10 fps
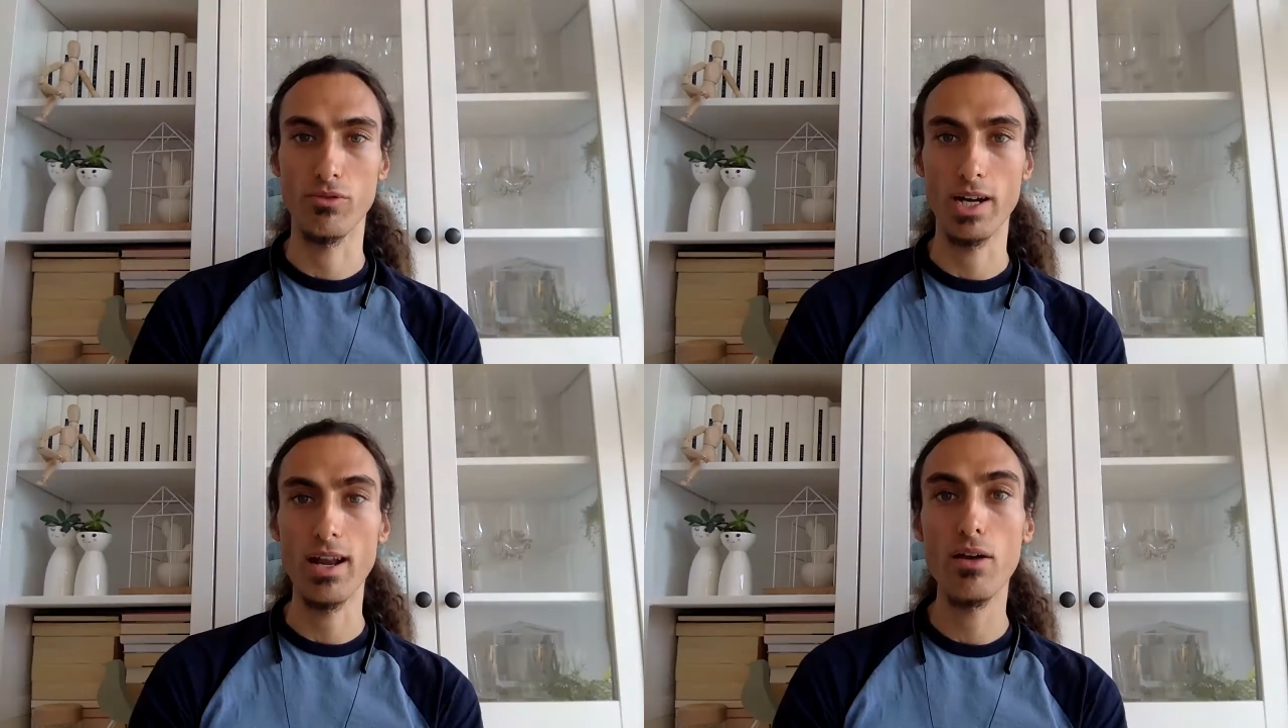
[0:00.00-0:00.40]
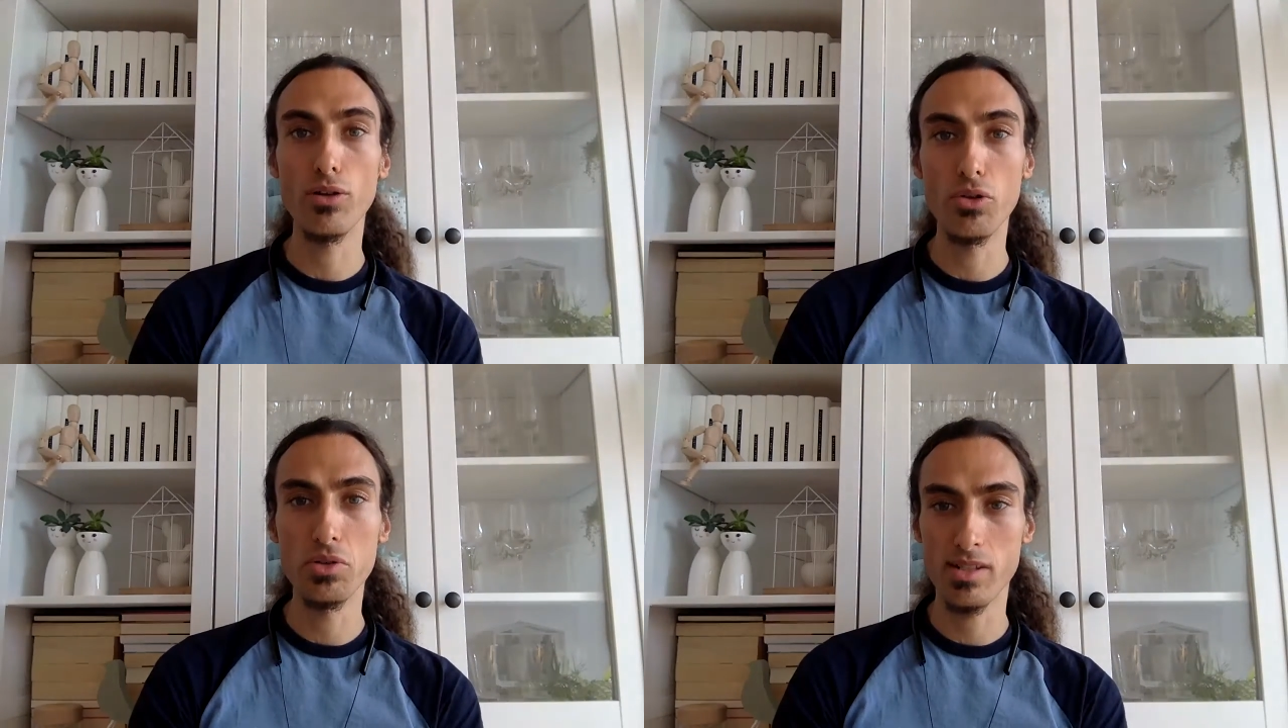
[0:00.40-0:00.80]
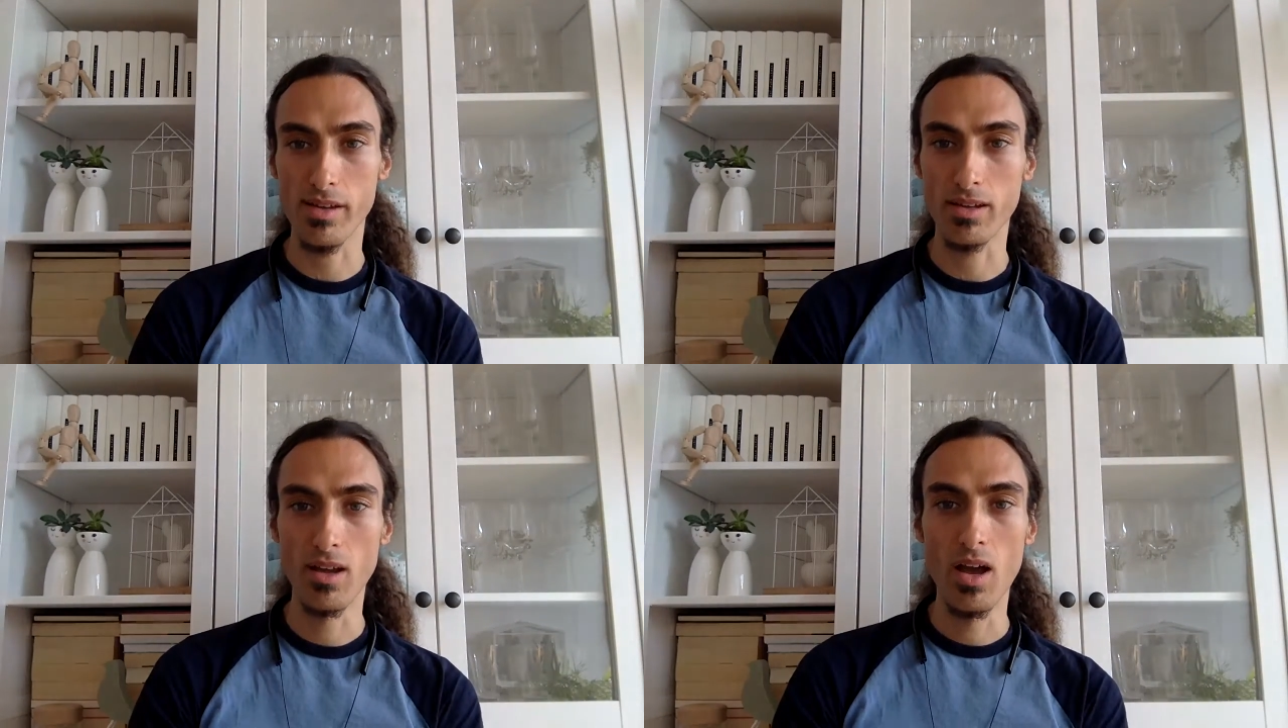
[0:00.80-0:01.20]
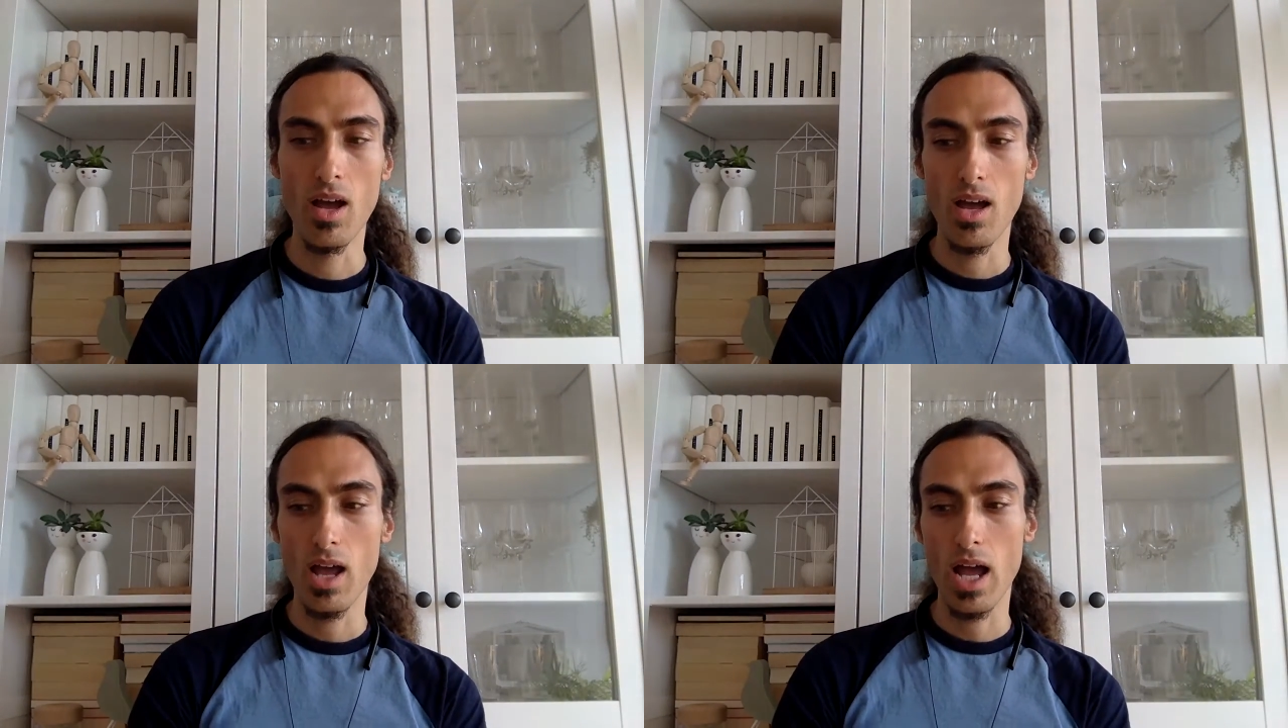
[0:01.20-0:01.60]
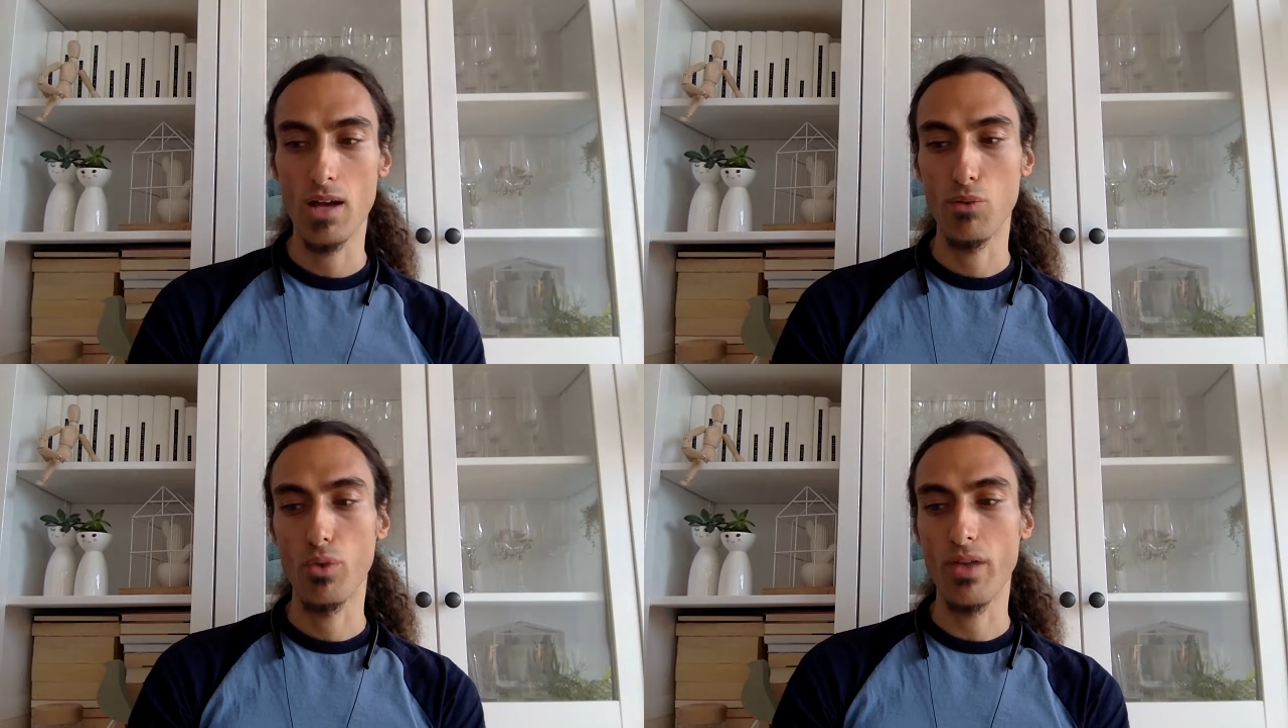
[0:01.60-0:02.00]
right now looks like,
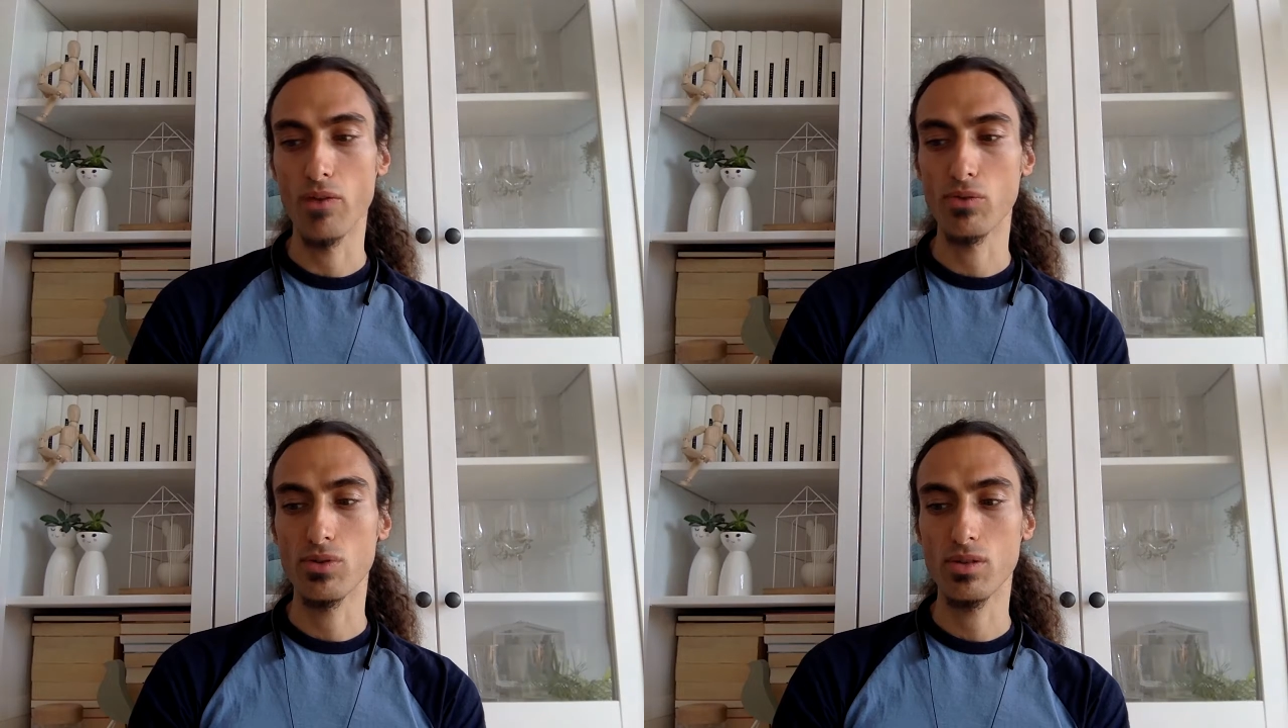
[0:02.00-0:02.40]
without